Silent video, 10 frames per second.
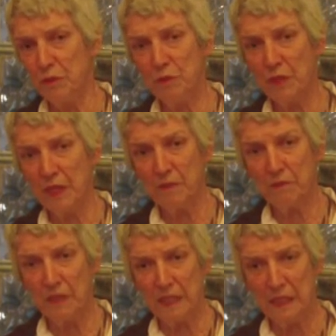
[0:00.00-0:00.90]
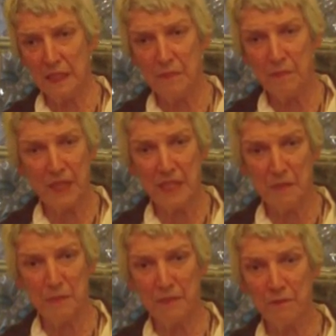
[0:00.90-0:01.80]
You can't find them. They
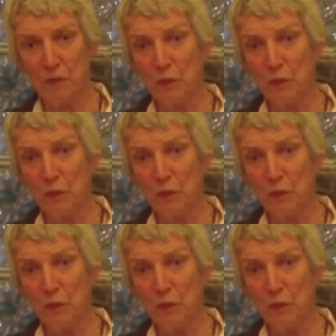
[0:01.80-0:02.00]
come after